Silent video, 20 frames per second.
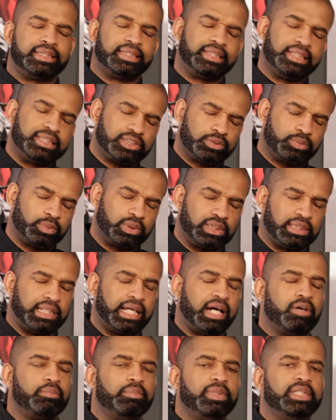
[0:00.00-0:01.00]
This will
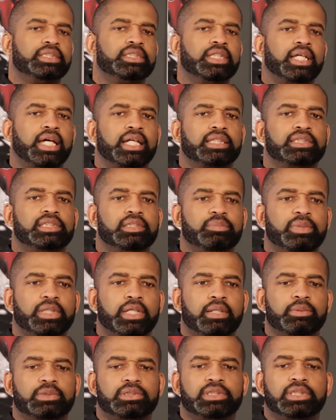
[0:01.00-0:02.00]
allow me to actually
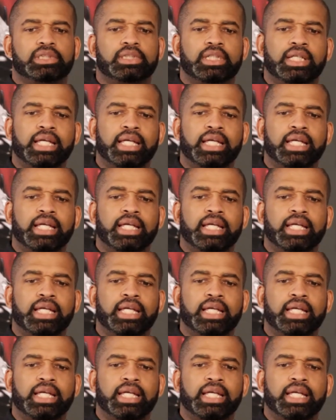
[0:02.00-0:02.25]
be able to